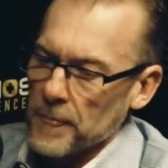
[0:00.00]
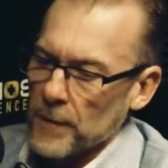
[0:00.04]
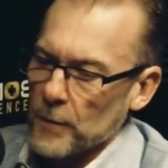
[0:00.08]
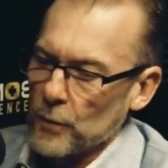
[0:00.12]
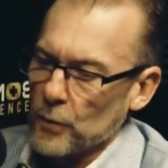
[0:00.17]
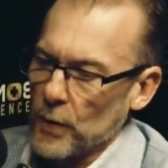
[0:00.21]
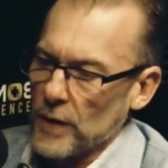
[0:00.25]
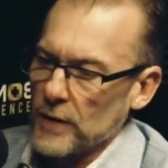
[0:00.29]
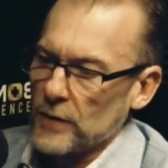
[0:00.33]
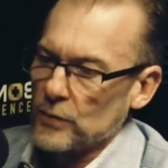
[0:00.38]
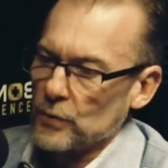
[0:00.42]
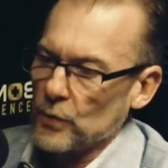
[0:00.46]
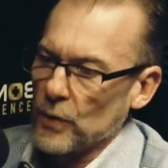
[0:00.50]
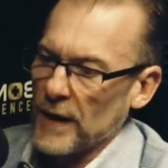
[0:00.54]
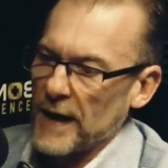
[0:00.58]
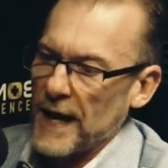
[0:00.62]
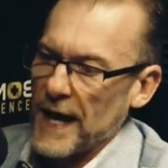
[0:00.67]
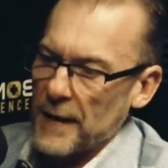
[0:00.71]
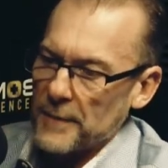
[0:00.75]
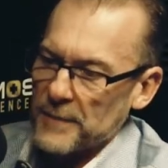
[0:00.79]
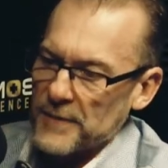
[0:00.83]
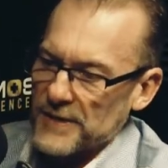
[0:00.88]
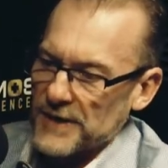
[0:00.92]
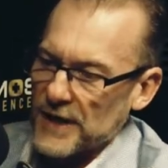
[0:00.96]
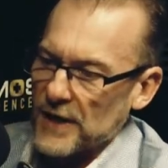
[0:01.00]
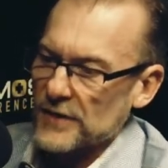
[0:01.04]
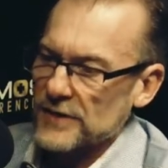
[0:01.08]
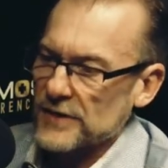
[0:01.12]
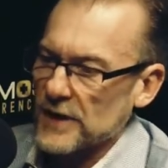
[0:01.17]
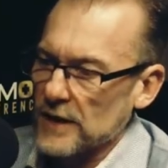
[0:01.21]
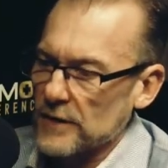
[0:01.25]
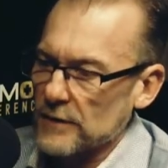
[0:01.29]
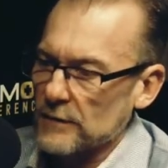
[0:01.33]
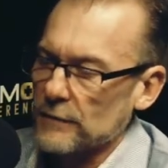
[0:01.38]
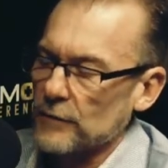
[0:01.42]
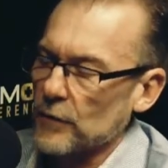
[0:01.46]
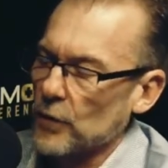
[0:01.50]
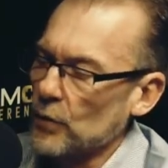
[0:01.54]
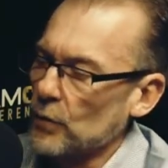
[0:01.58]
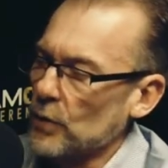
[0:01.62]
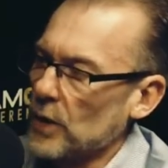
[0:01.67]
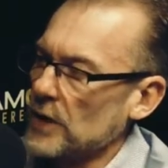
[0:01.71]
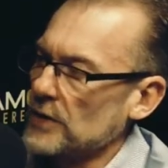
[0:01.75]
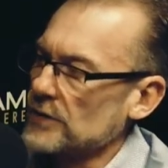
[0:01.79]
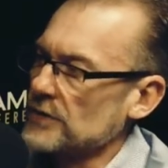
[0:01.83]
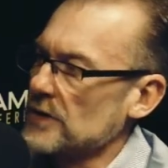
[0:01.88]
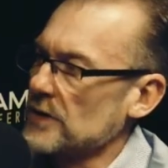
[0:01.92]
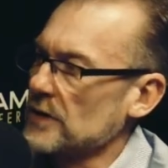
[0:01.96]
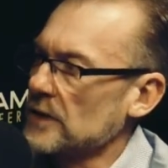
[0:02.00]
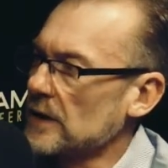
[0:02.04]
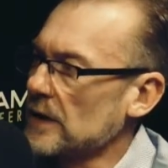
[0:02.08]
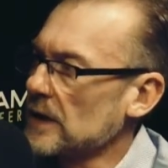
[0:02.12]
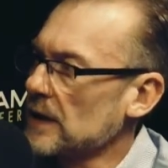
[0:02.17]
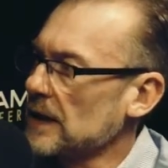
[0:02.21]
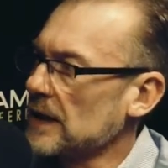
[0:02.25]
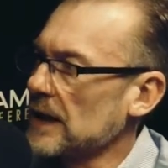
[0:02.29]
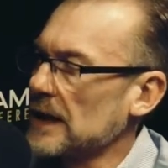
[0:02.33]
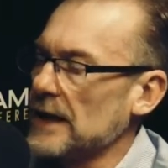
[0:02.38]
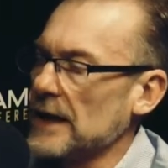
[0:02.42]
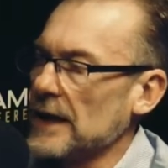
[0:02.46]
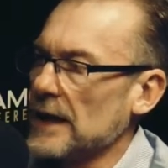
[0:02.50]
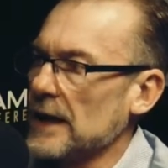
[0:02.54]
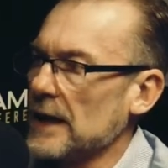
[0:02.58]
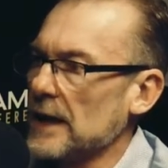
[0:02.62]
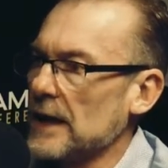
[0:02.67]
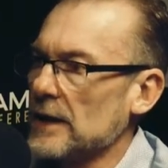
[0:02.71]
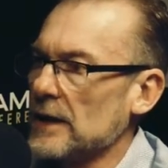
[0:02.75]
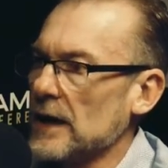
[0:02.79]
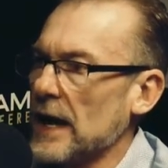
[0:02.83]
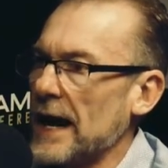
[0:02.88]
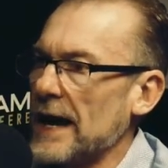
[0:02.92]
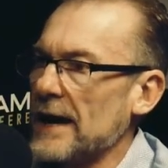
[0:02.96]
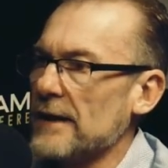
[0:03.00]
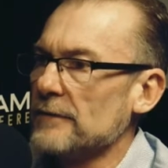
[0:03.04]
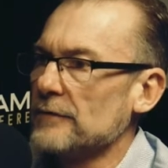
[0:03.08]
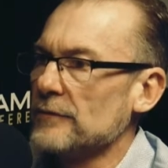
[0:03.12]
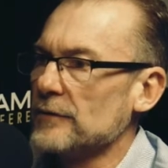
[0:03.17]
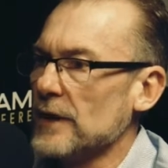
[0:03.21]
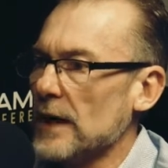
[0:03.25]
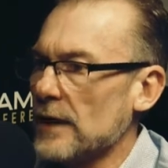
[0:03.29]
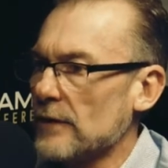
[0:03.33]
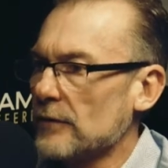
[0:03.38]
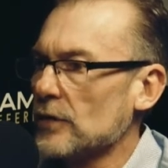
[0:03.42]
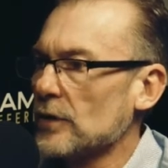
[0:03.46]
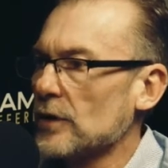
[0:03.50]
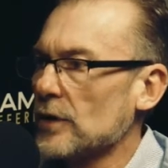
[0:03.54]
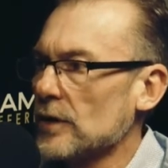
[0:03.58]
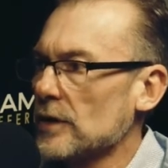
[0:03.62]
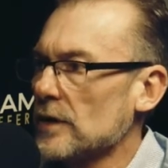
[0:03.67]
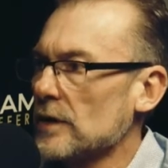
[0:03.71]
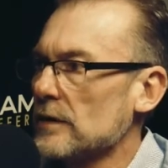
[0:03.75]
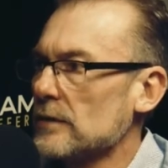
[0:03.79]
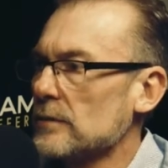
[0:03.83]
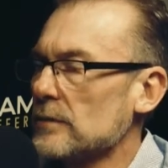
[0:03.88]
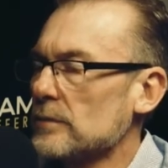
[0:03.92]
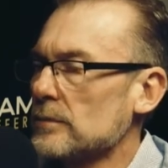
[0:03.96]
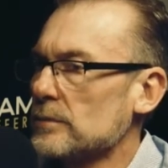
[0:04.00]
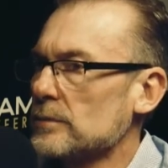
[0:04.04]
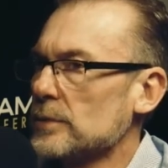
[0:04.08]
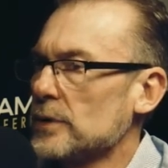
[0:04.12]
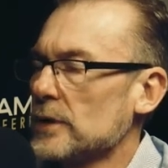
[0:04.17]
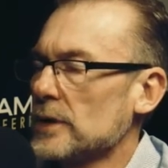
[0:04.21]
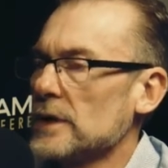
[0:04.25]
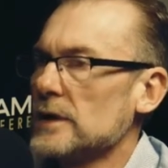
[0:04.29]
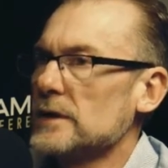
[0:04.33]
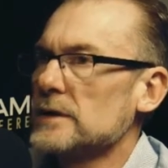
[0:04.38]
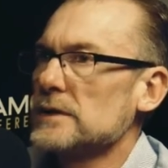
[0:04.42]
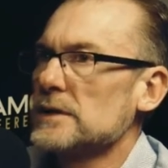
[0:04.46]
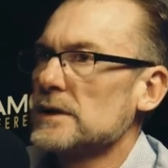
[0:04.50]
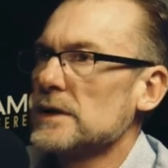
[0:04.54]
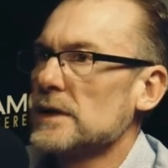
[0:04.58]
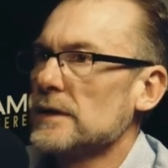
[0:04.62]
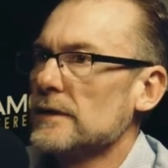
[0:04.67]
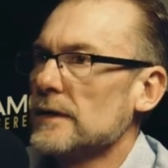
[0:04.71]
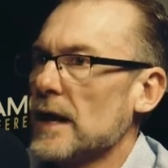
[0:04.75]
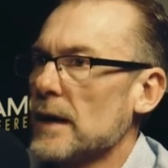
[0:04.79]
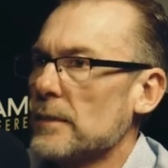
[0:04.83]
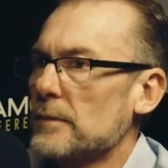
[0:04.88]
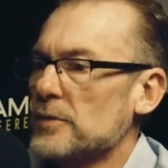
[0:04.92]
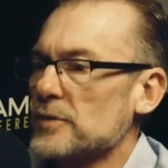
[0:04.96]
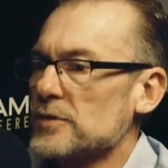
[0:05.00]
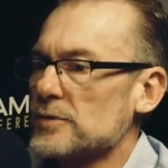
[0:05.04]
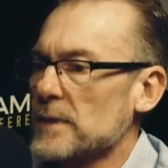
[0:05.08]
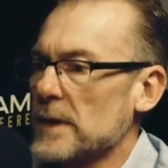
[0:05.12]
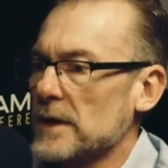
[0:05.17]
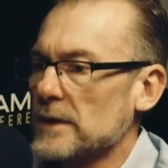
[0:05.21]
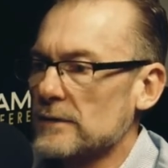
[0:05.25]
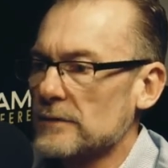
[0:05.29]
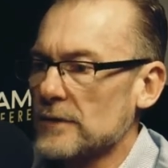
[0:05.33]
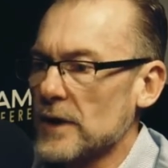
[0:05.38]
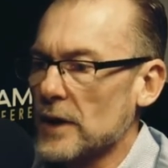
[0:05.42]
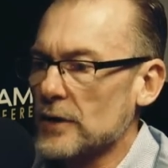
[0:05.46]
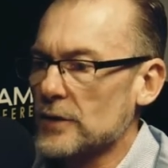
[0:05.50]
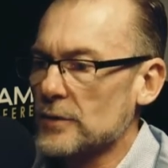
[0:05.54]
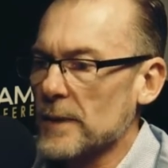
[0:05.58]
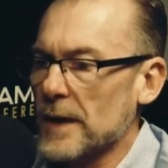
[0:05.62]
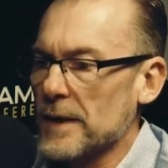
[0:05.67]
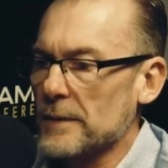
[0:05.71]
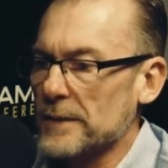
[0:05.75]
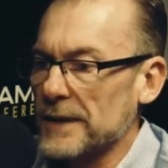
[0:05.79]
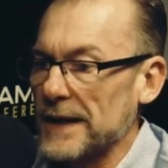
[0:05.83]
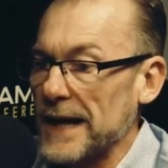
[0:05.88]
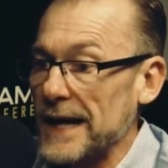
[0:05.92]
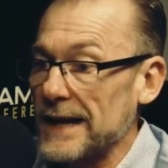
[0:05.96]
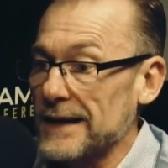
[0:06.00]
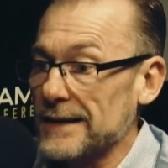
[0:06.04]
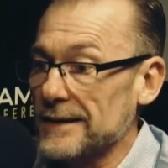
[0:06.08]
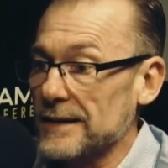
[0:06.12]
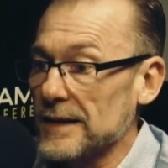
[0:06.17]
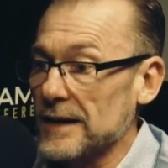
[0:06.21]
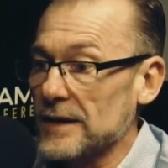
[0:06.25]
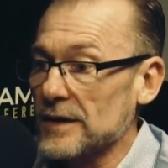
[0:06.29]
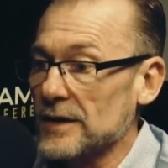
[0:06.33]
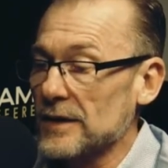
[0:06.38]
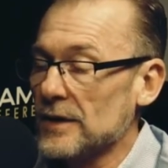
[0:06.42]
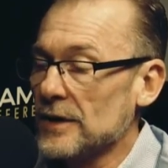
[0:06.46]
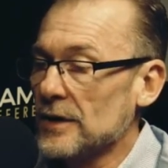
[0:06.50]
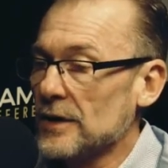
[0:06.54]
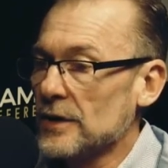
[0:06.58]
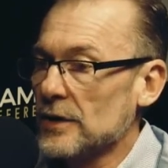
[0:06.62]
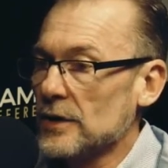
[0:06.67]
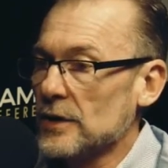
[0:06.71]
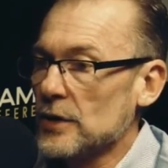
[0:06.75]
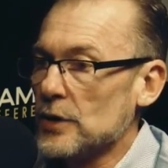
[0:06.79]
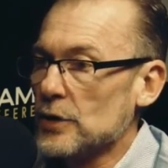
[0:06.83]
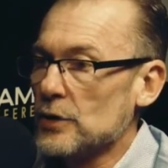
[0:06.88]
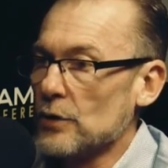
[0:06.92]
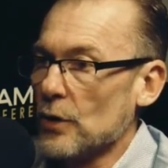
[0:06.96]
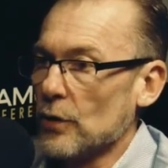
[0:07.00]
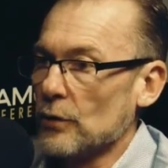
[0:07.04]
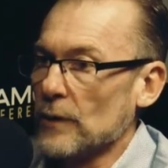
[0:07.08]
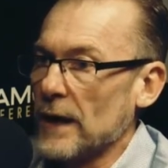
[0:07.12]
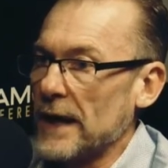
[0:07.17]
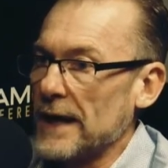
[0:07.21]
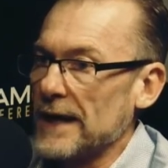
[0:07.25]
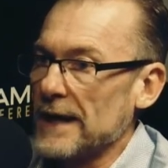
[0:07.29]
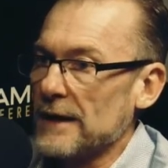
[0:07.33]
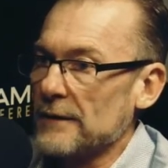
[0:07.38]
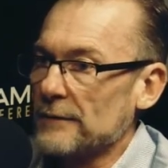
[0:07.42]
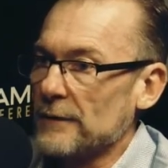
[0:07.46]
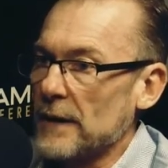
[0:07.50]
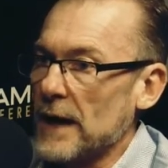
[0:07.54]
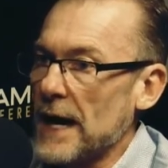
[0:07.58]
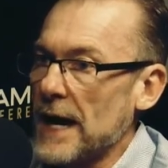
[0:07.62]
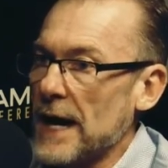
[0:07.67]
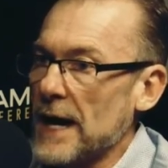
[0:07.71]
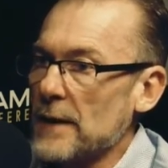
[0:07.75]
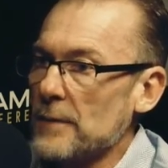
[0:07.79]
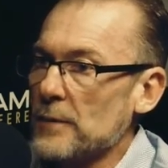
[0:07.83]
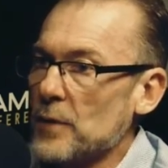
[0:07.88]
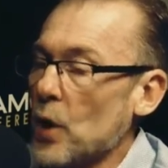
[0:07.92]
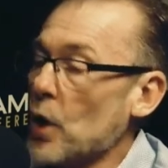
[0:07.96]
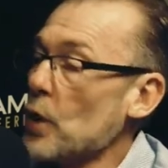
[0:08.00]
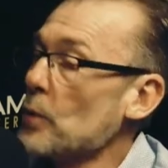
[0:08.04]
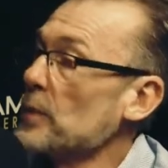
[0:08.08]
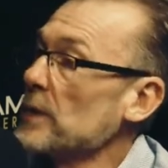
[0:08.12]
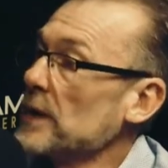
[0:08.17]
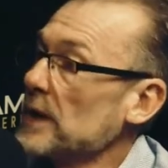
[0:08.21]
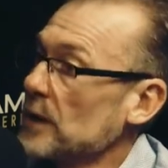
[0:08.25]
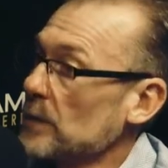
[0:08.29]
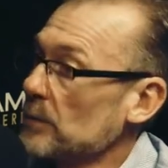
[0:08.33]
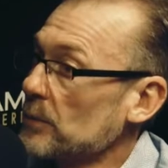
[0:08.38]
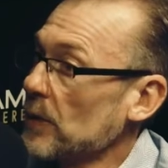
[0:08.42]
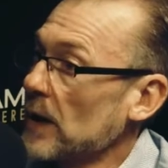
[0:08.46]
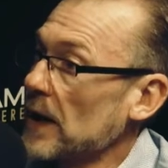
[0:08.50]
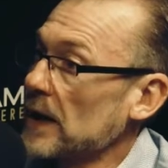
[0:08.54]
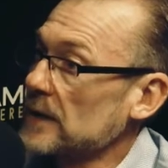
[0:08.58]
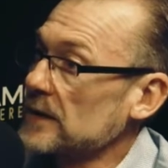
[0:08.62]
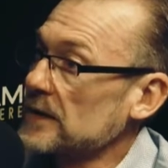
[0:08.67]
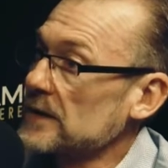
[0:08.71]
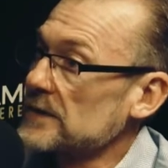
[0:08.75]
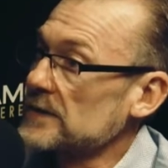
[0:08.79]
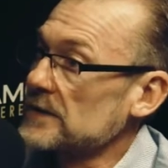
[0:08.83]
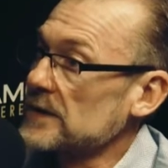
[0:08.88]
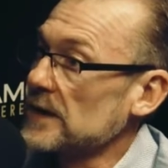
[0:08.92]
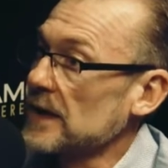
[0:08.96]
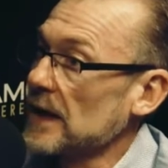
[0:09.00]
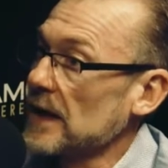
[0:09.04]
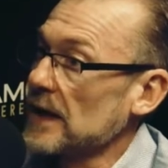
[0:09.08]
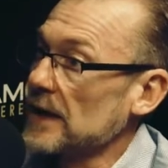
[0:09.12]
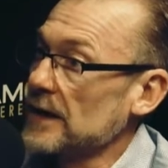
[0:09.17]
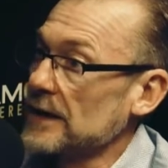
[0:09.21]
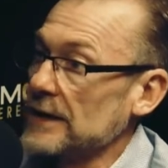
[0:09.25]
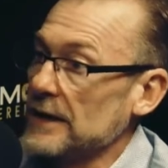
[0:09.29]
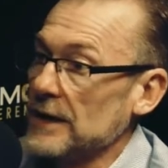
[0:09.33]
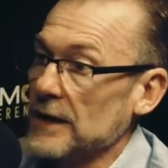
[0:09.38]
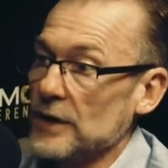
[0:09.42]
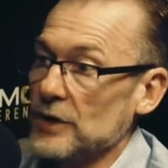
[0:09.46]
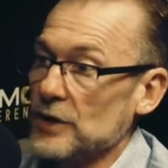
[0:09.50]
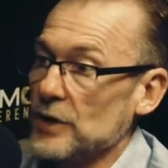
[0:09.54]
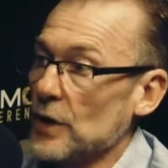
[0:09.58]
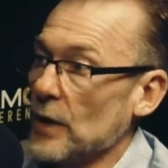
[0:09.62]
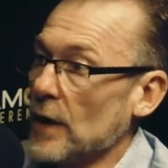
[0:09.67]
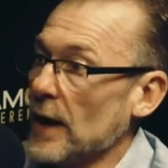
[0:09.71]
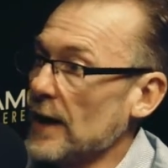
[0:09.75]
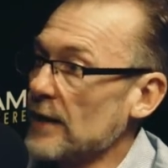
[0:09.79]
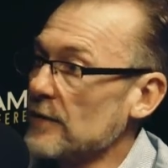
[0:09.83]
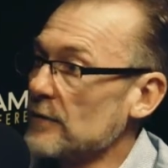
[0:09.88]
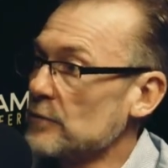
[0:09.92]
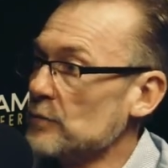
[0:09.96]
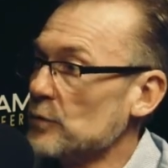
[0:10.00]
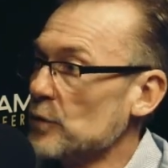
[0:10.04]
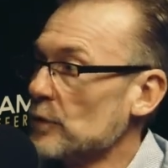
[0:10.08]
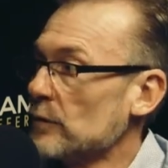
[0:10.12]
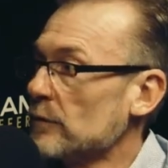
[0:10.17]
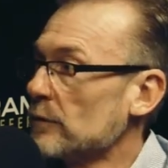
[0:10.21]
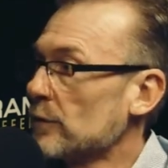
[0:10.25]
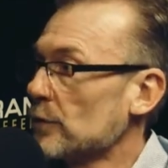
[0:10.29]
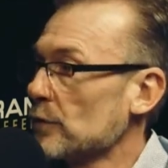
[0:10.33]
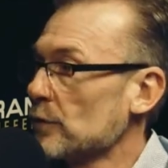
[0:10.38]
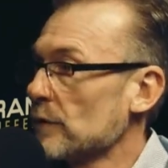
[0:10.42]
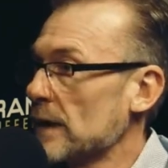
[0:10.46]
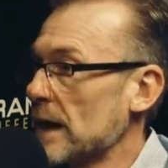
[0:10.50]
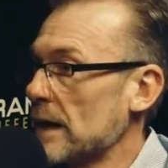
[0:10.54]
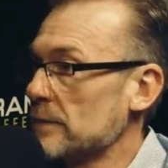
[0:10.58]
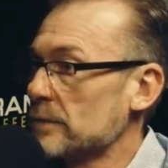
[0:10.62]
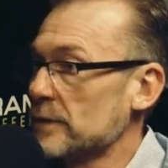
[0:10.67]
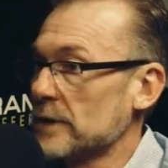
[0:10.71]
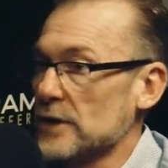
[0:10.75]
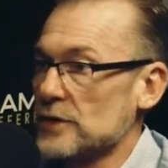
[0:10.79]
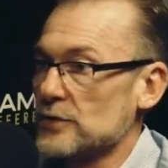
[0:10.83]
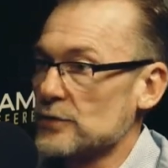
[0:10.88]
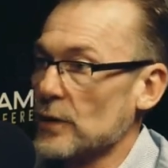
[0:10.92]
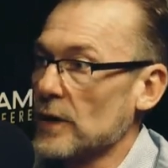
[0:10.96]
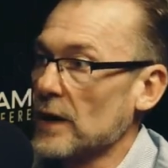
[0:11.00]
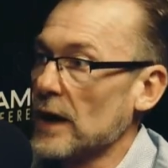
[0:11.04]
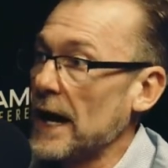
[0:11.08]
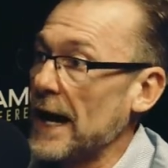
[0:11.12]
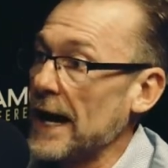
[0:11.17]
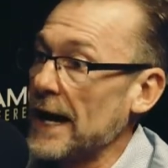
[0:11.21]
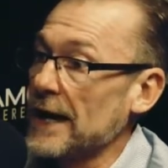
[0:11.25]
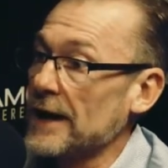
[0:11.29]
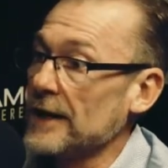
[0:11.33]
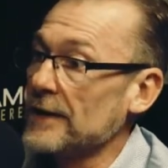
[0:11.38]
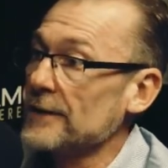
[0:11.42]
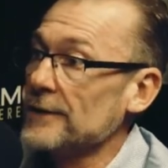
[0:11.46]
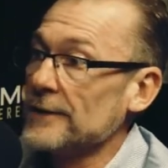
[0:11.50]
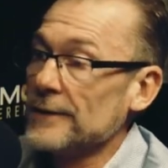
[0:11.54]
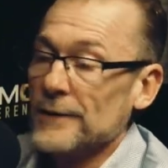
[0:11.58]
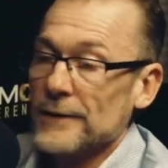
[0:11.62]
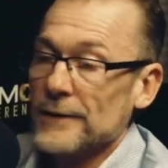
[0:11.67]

what what happens outside the four walls of the clinic and and i have never heard it put in that perspective dr mike but i think you're right if i'm opening a practice today and again you know i've moved through that place where i